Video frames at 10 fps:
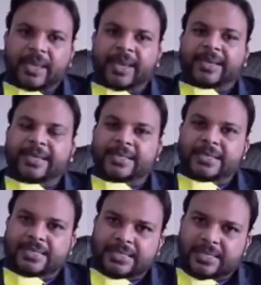It
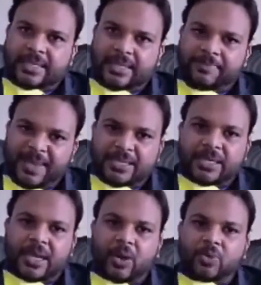teaches the
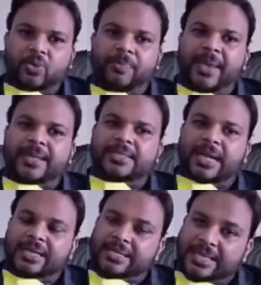patient how to make
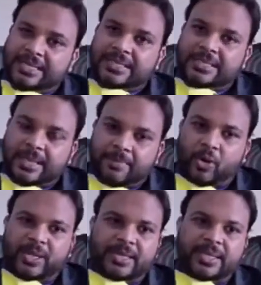subtle changes in the
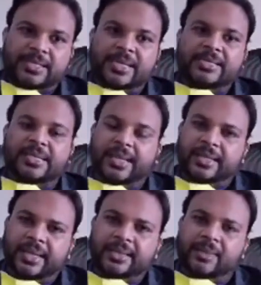body, such as
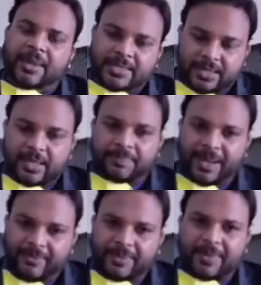strengthening the
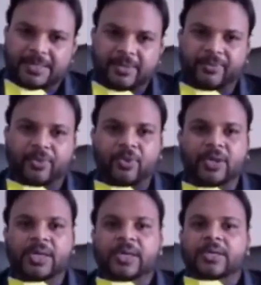pelvic muscle
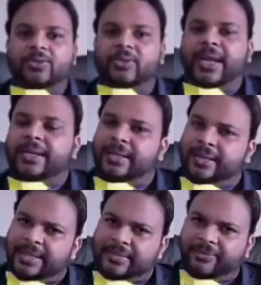floor, so
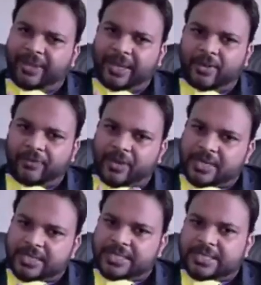that there is feeling of
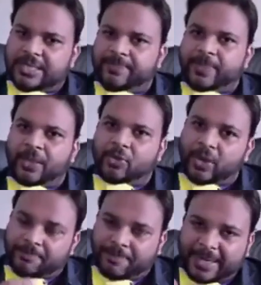urgency. You
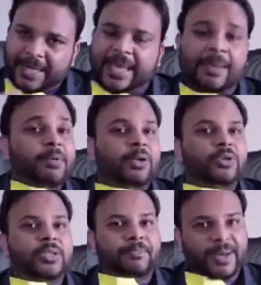are better able
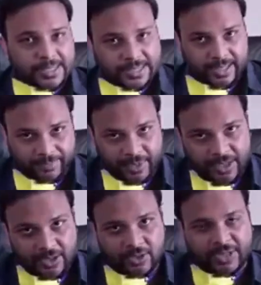to suppress them.
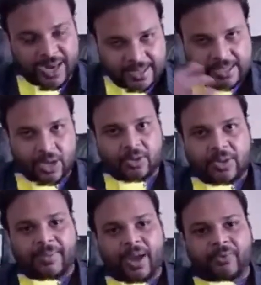So that is how
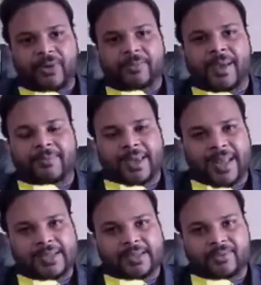the biofeedback
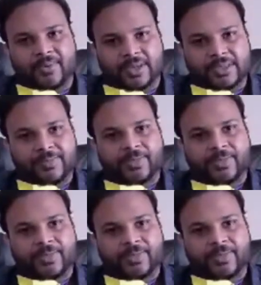mechanism works.